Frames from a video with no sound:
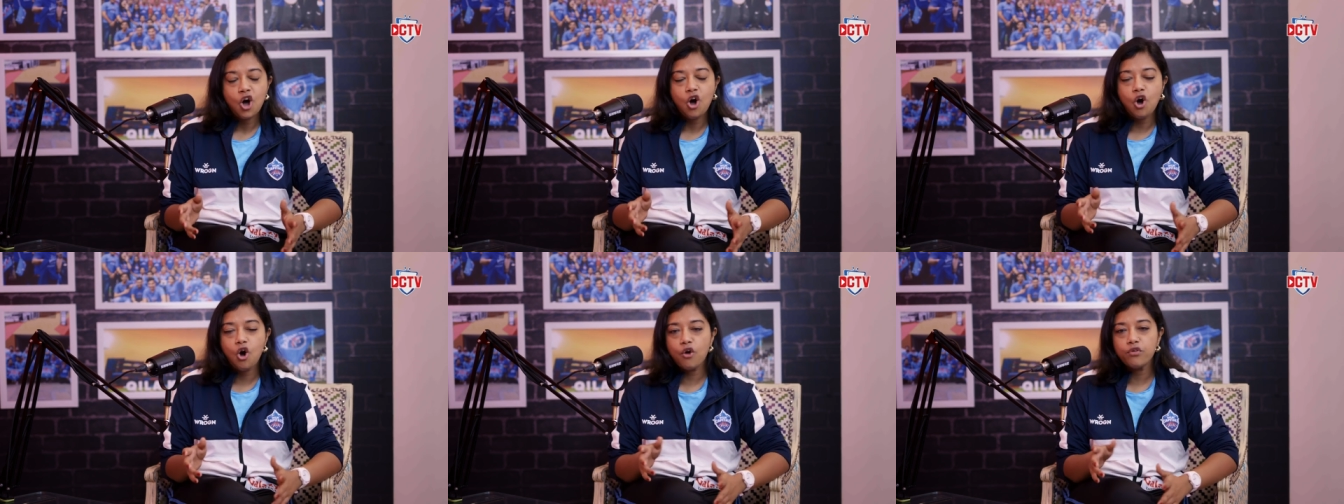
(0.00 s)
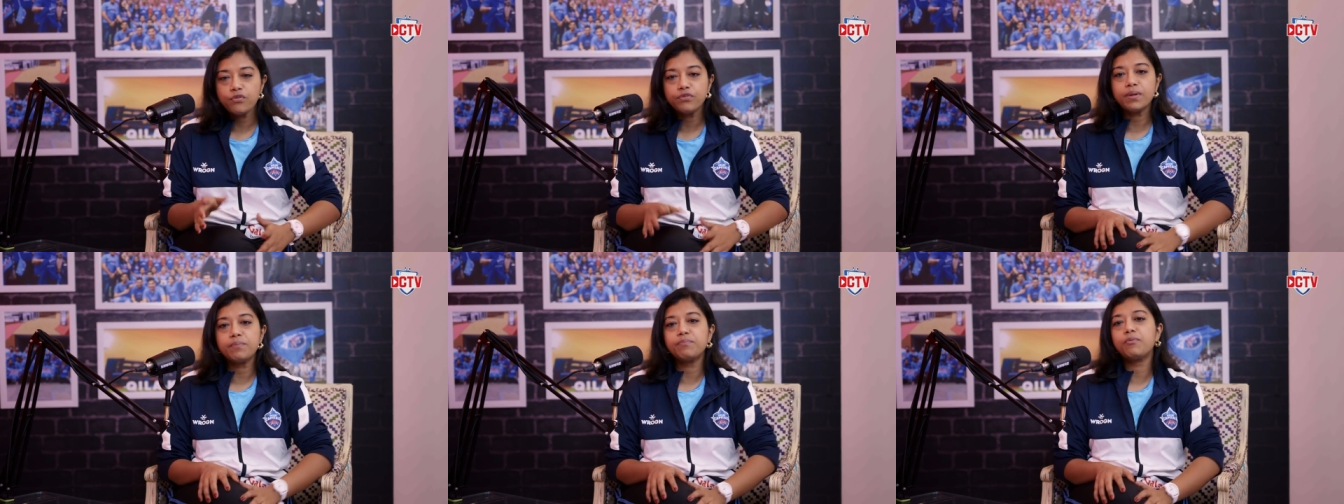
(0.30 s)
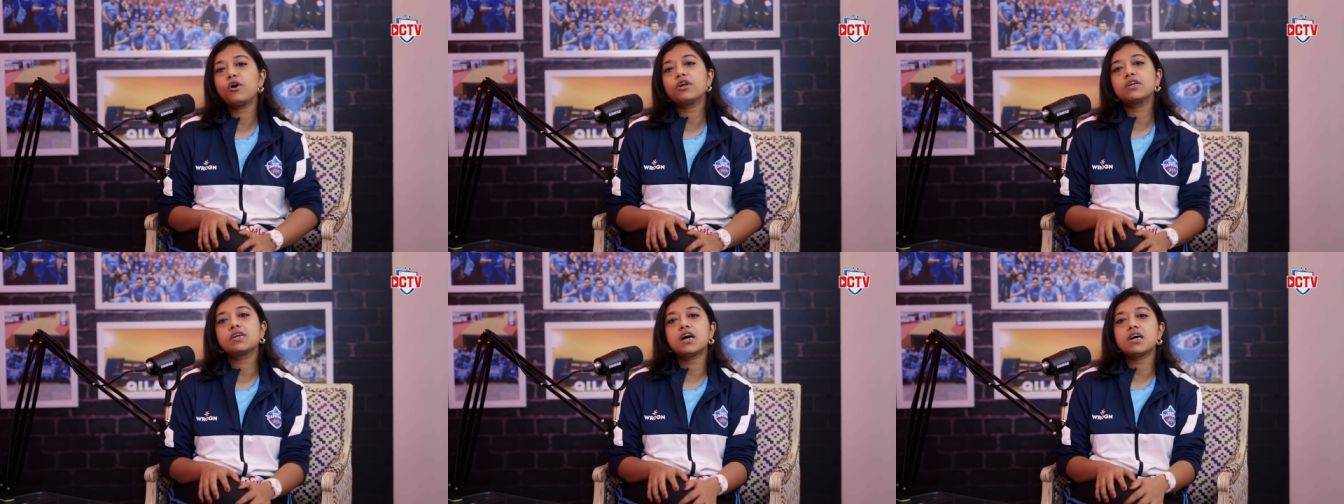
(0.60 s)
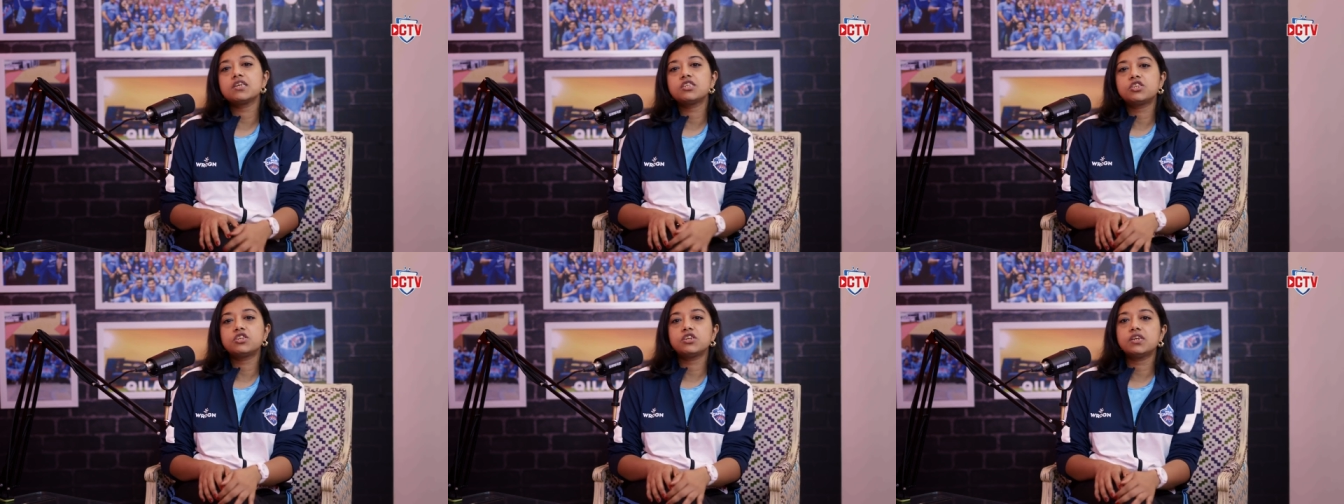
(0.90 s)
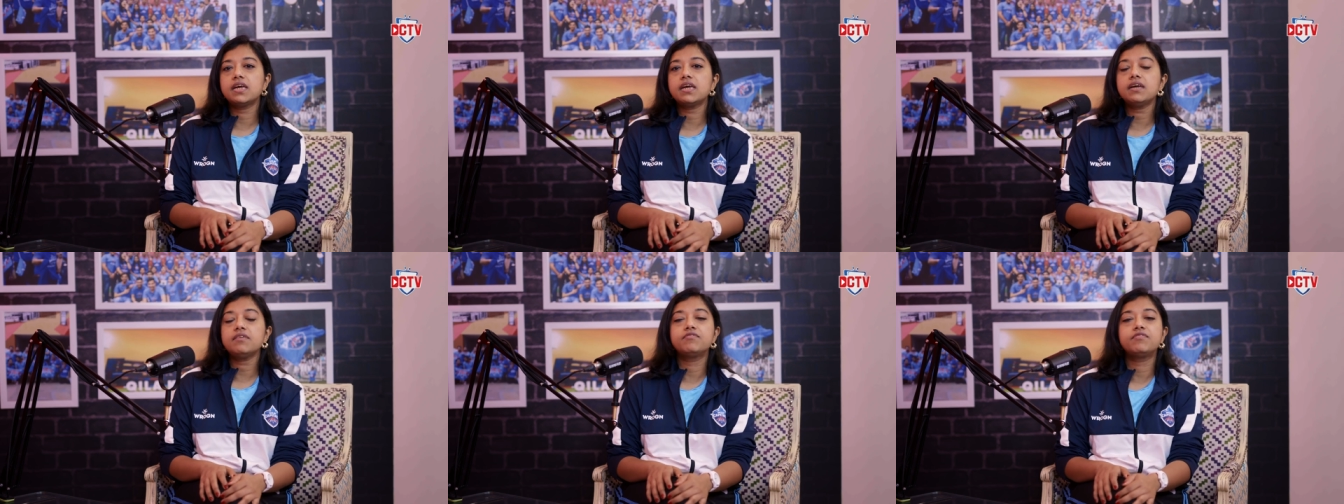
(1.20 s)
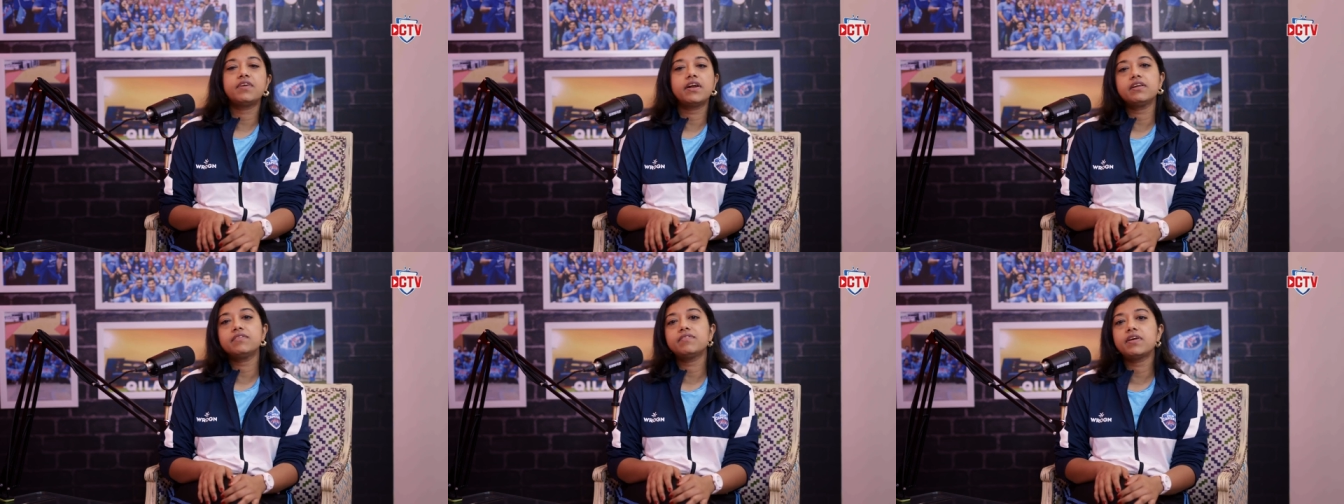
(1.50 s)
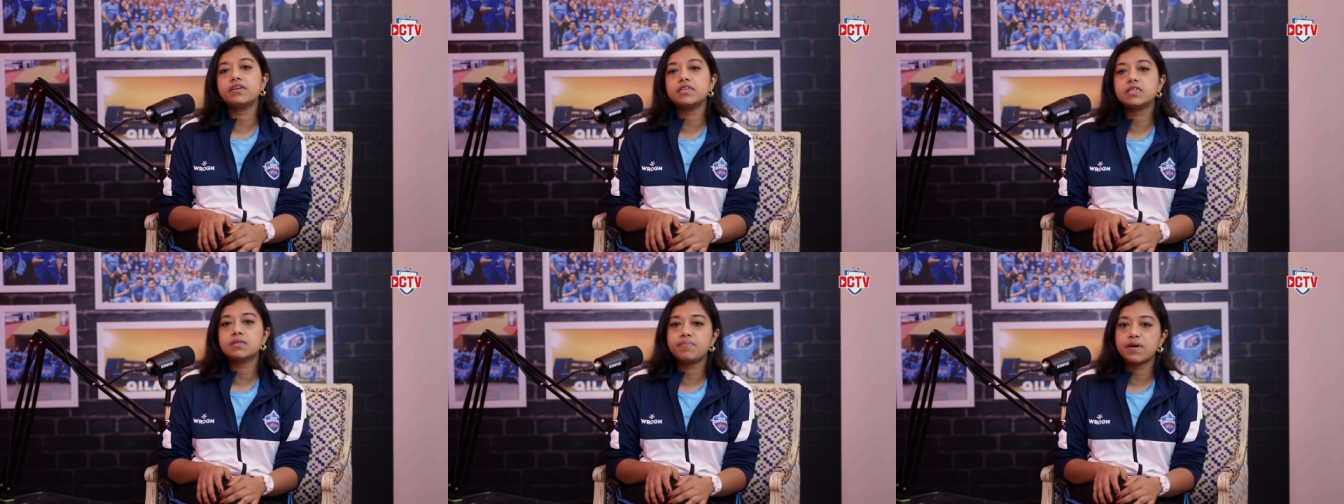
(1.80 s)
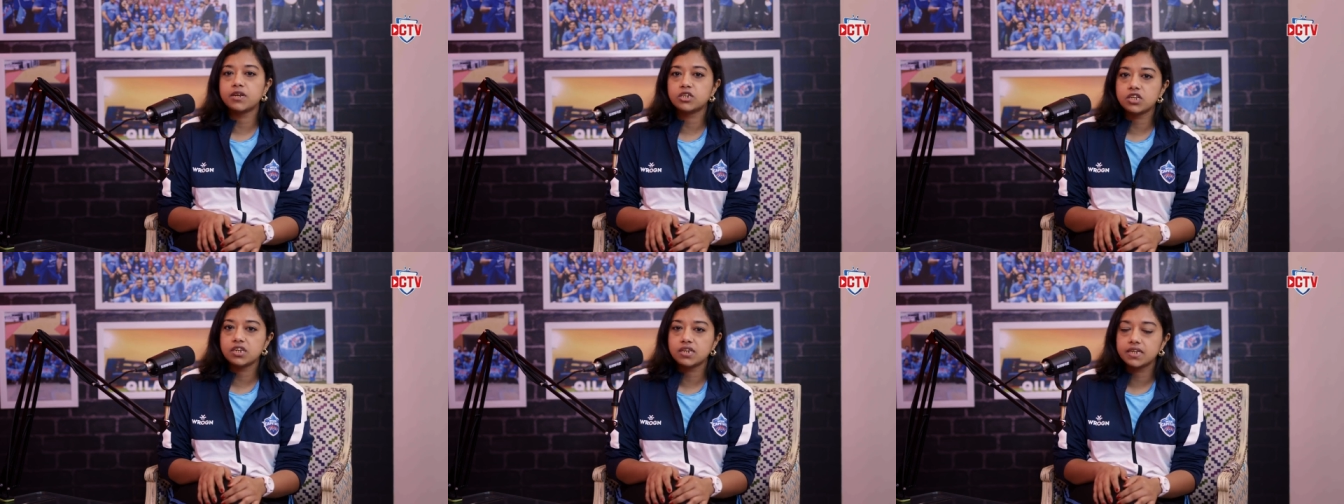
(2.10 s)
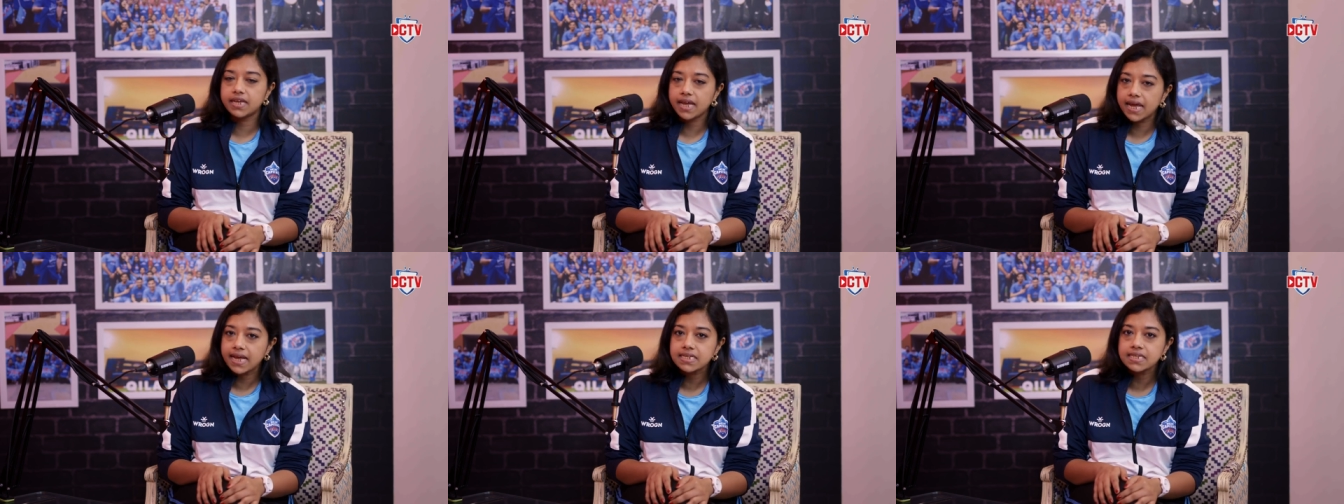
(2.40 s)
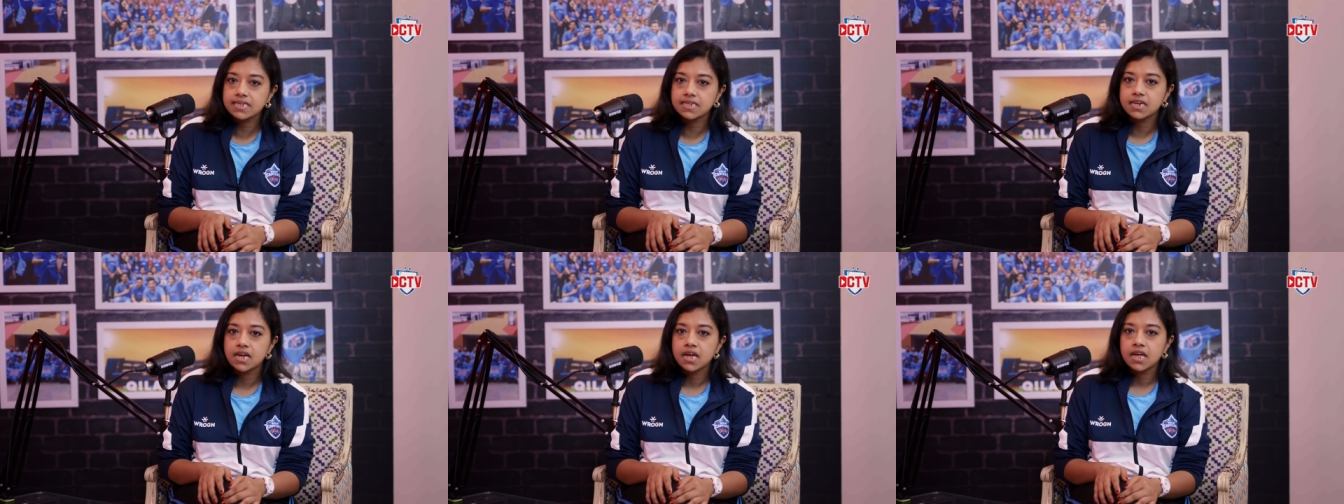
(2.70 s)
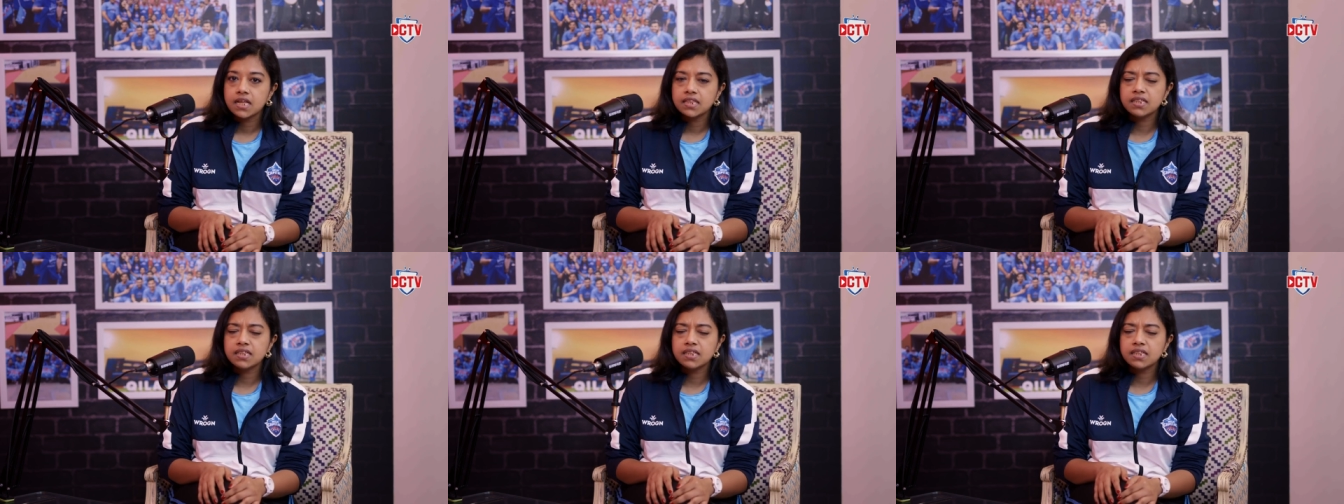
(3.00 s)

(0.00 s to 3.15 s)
On the podcast today, very, very special guest,